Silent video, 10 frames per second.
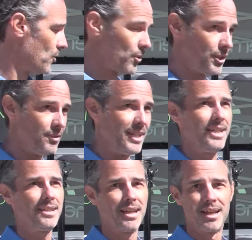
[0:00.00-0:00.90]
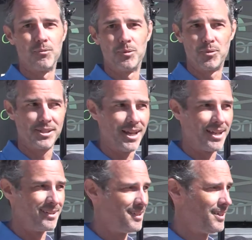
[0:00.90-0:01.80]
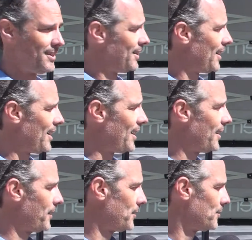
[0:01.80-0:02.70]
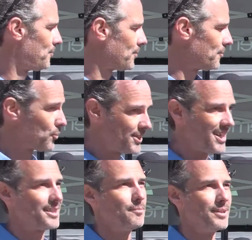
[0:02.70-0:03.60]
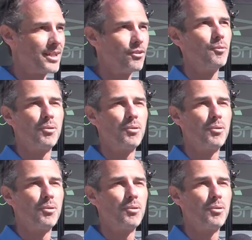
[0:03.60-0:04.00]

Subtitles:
were unique and would present the material